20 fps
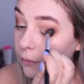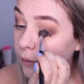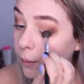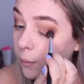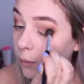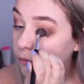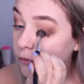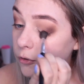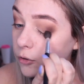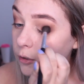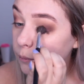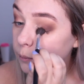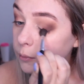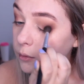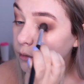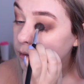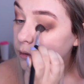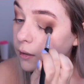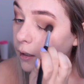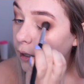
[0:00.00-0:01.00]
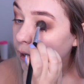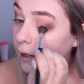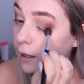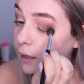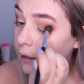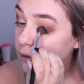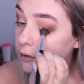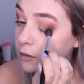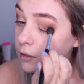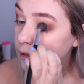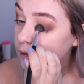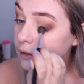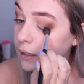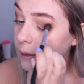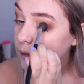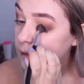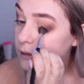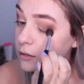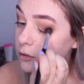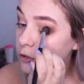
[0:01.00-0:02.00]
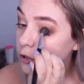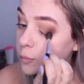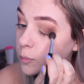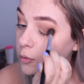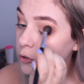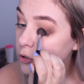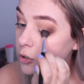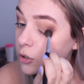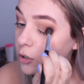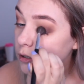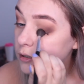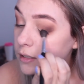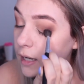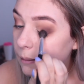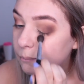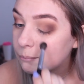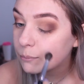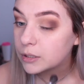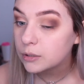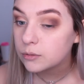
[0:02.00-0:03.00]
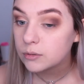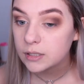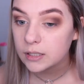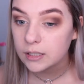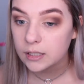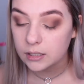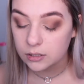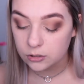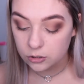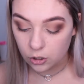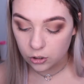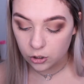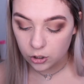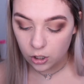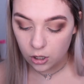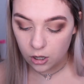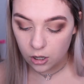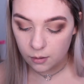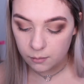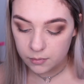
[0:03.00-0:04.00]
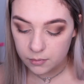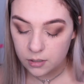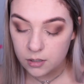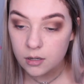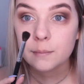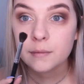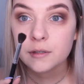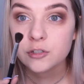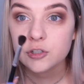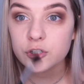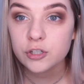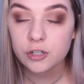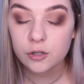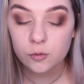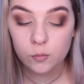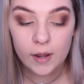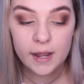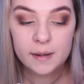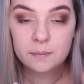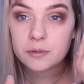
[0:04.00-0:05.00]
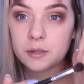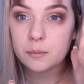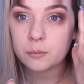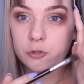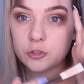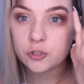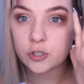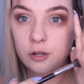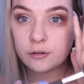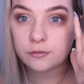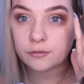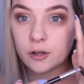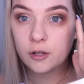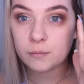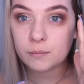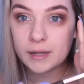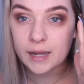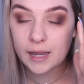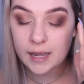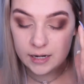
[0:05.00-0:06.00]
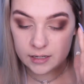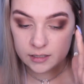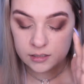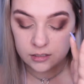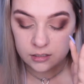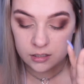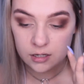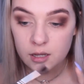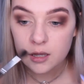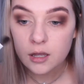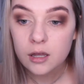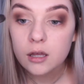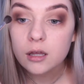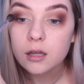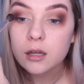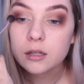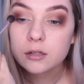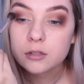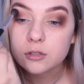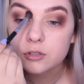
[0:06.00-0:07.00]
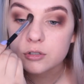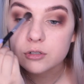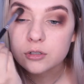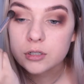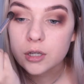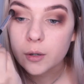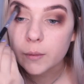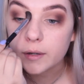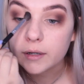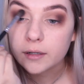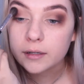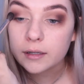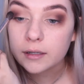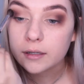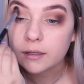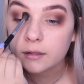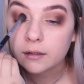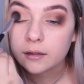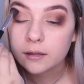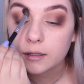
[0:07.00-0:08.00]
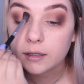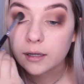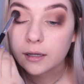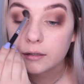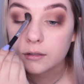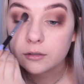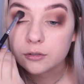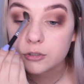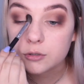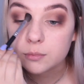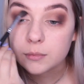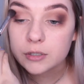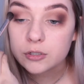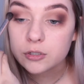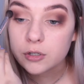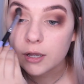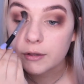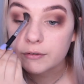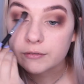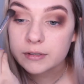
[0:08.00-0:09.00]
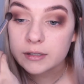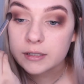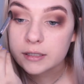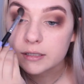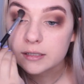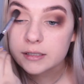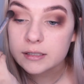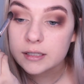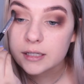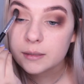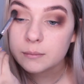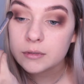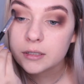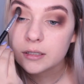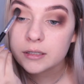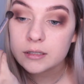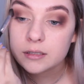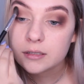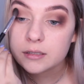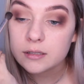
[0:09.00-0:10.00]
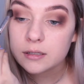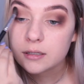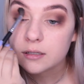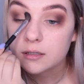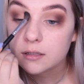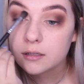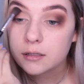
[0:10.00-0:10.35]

so affordable, and you can get these in Superdrug, TanBeauty.com. I'm then just going to wipe the brush off on my hand and just go in again and just make sure everything is seamless.